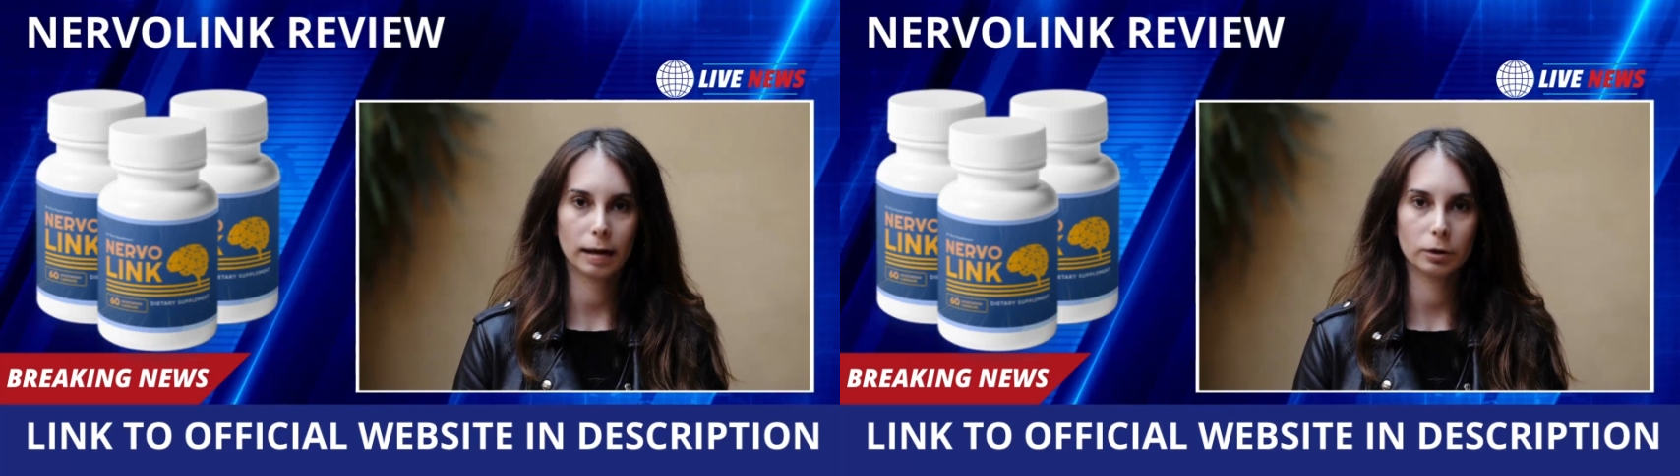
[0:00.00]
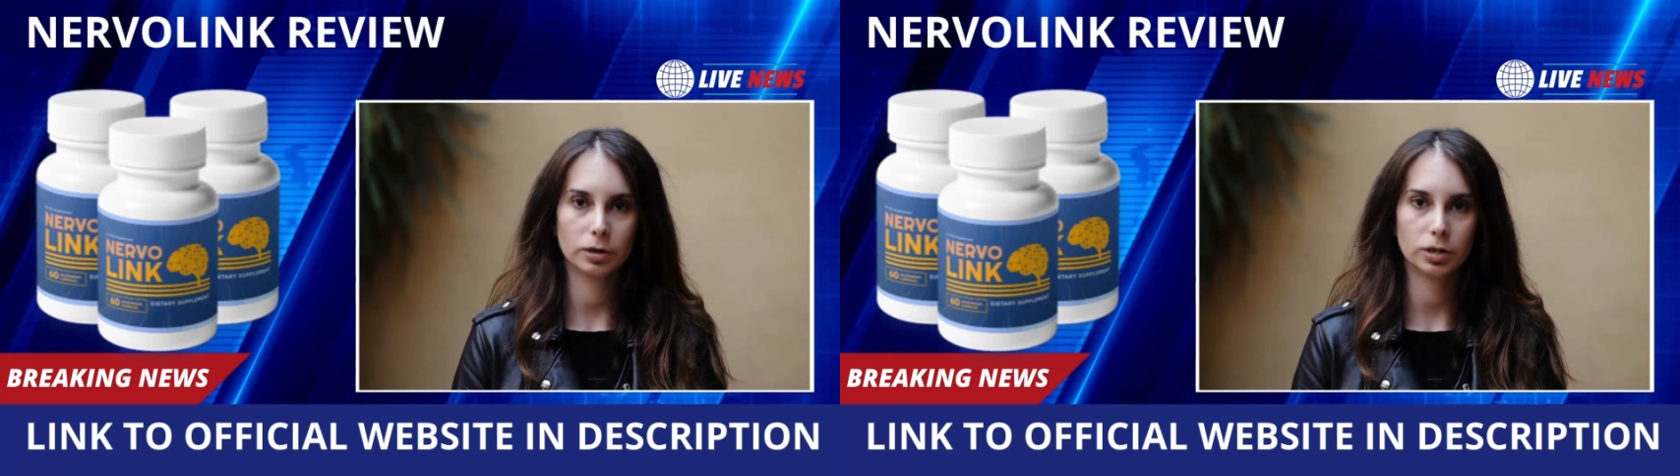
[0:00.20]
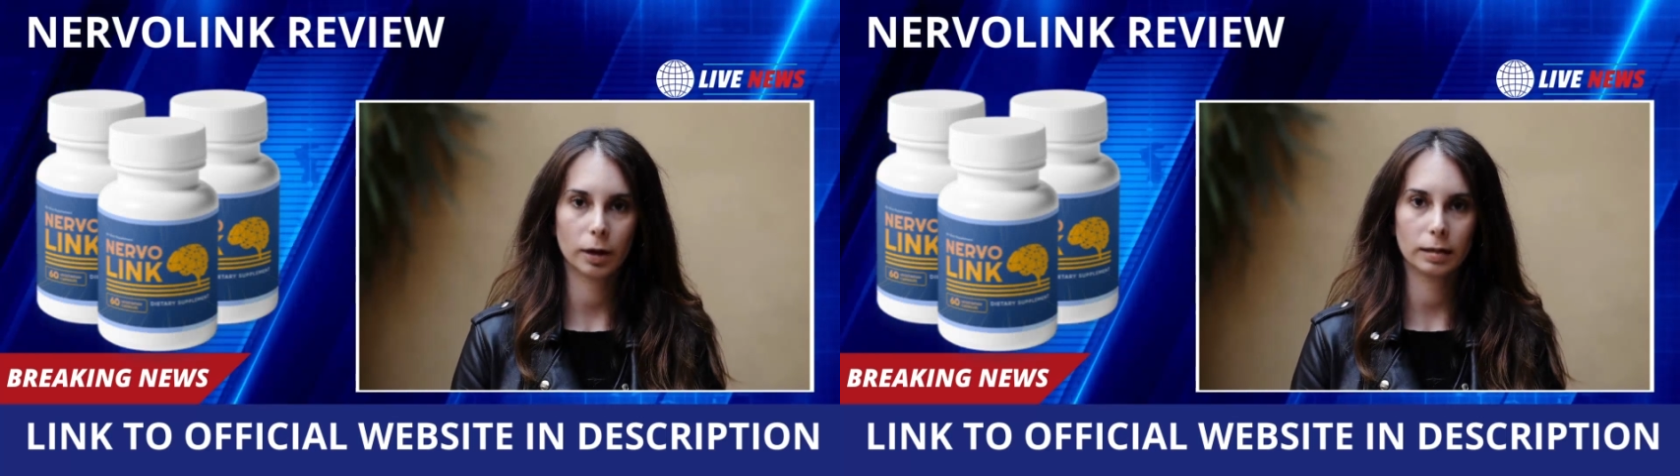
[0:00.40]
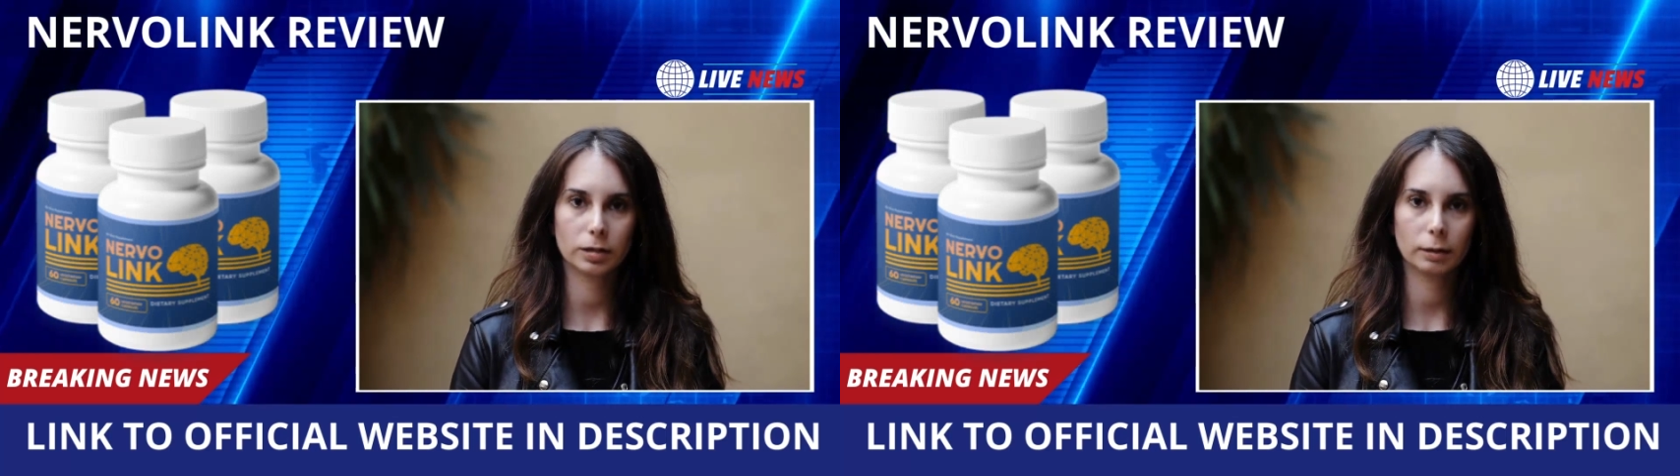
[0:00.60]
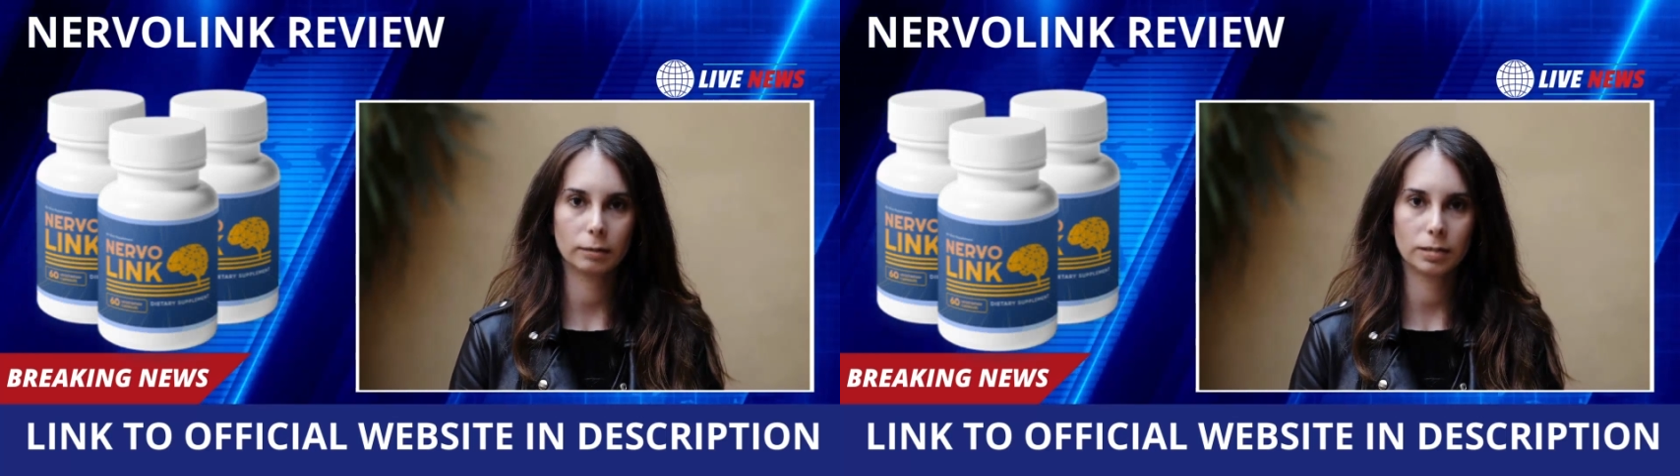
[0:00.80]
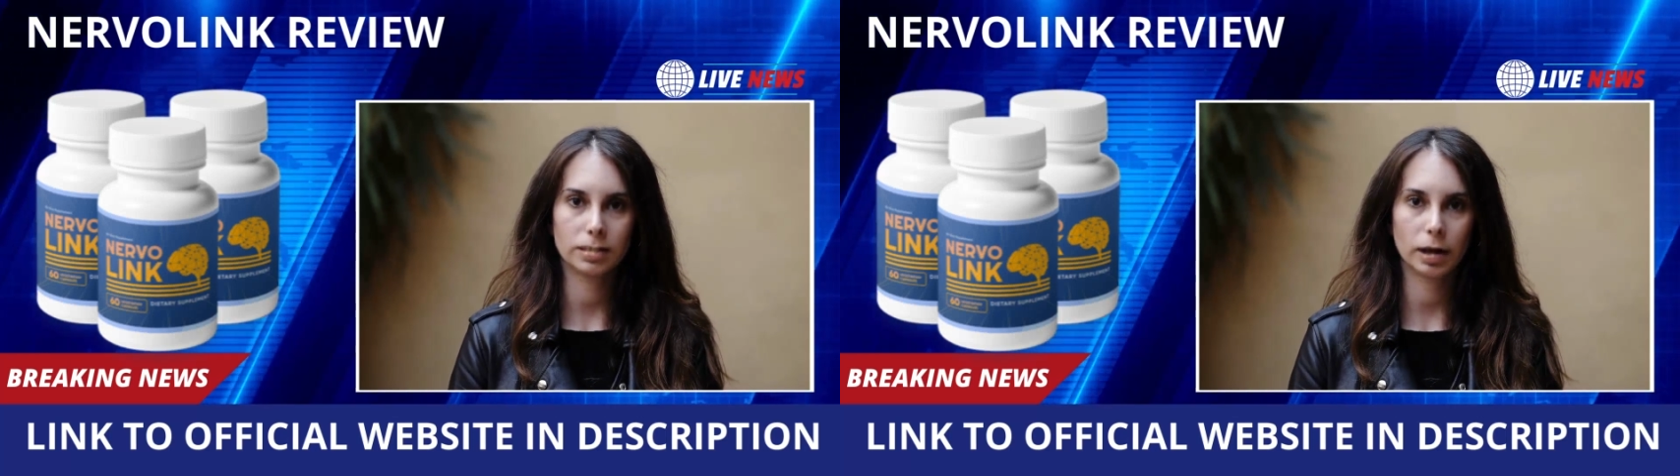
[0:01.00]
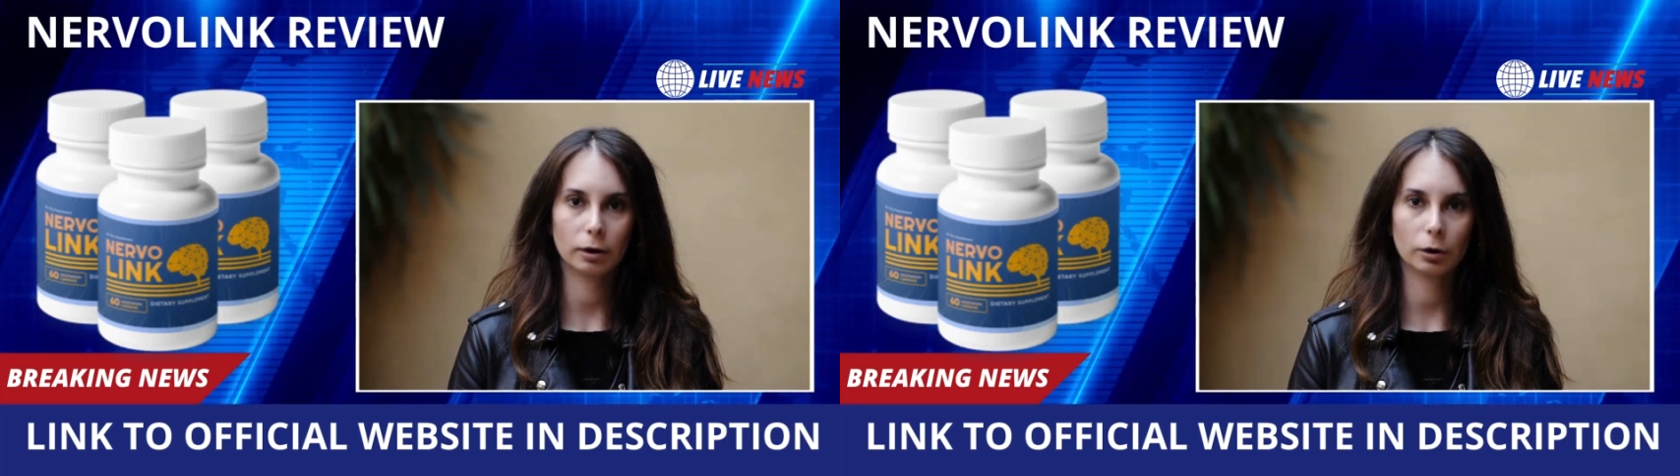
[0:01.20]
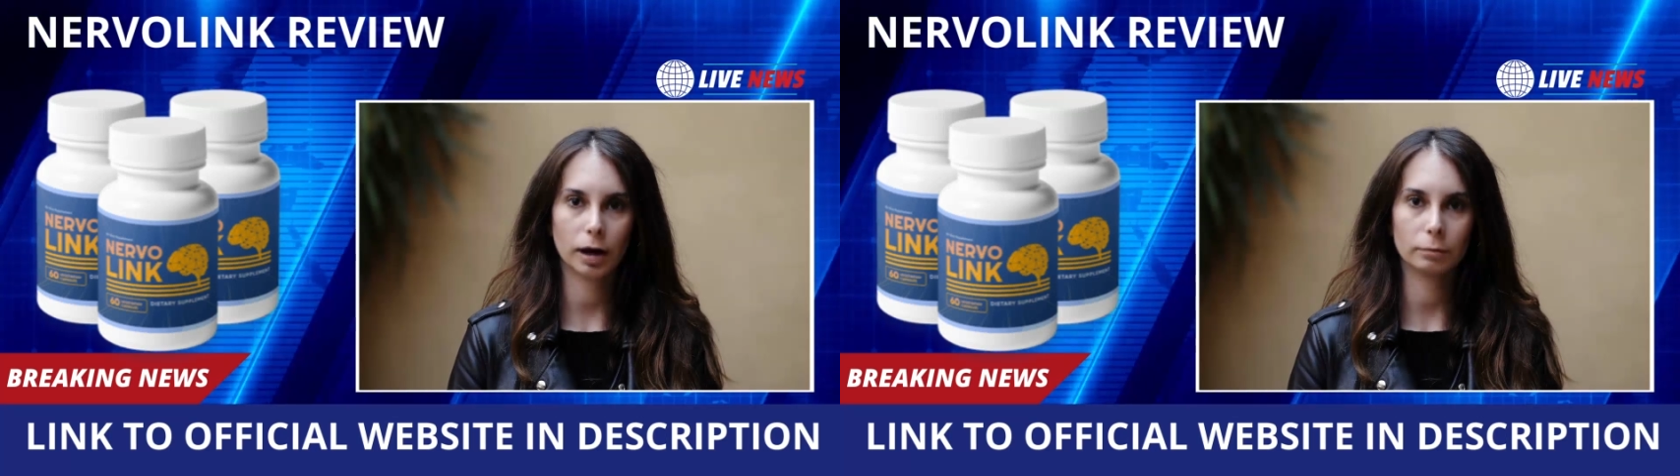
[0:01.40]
under strict, sterile